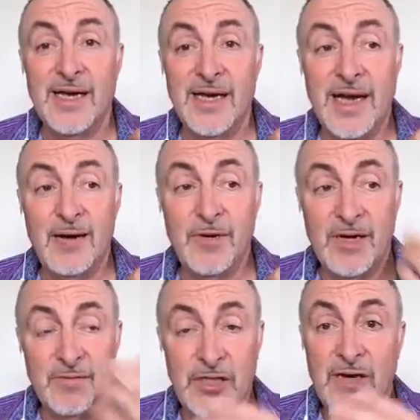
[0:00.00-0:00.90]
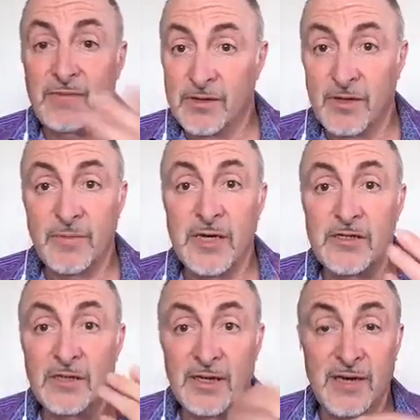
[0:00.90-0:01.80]
And we can have a chat for 30 minutes
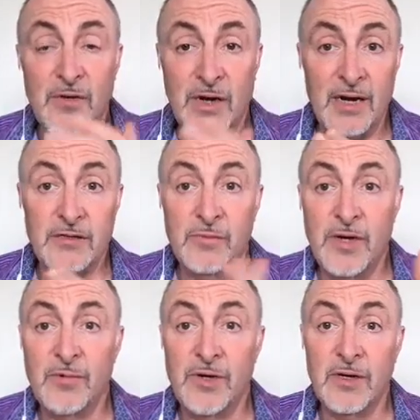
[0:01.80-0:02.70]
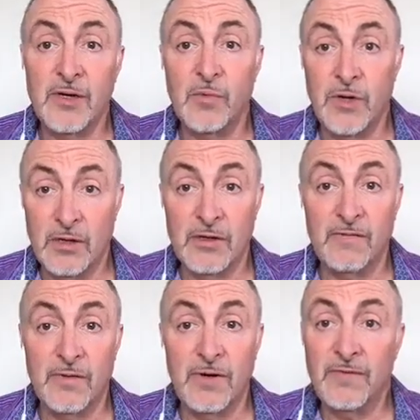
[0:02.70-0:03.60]
that can get you clarity on where you want to go, what you're looking
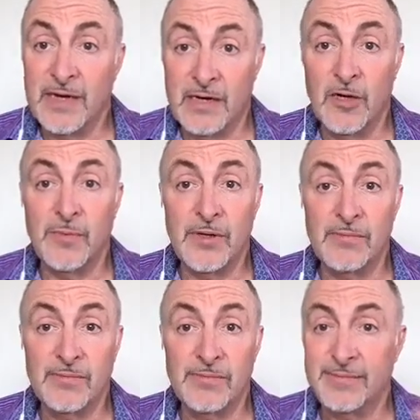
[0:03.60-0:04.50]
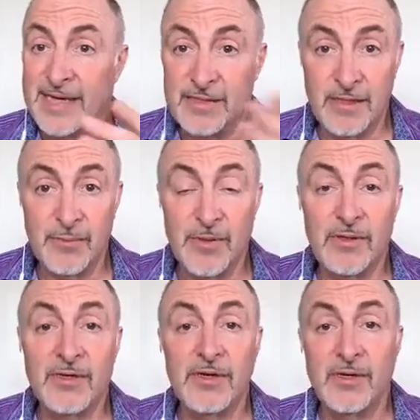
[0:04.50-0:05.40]
for, and if I can help you. That's simple.
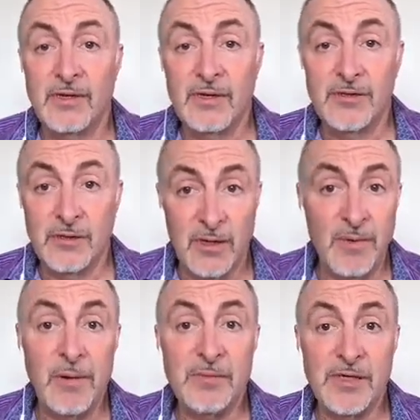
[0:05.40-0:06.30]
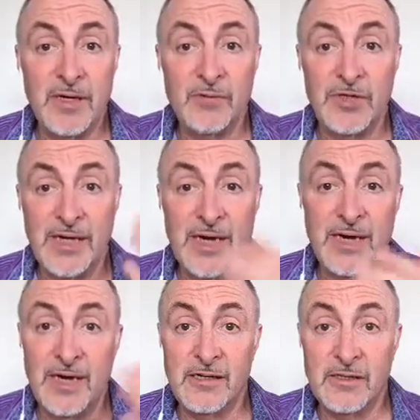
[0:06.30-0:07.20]
So go to my website, which again
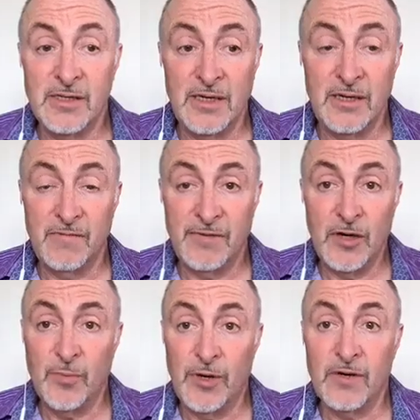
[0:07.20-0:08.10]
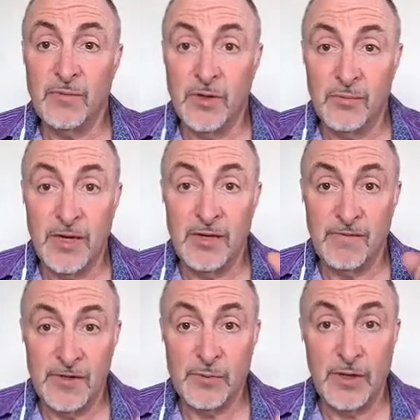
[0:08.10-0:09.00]
has the video blog where all my
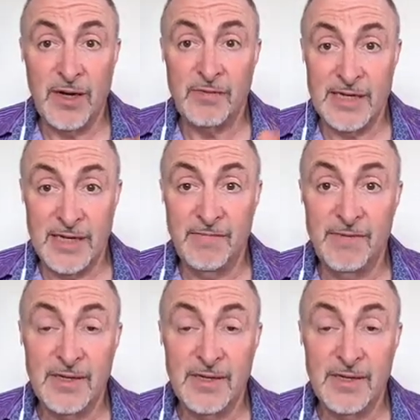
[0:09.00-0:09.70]
Facebook Lives live,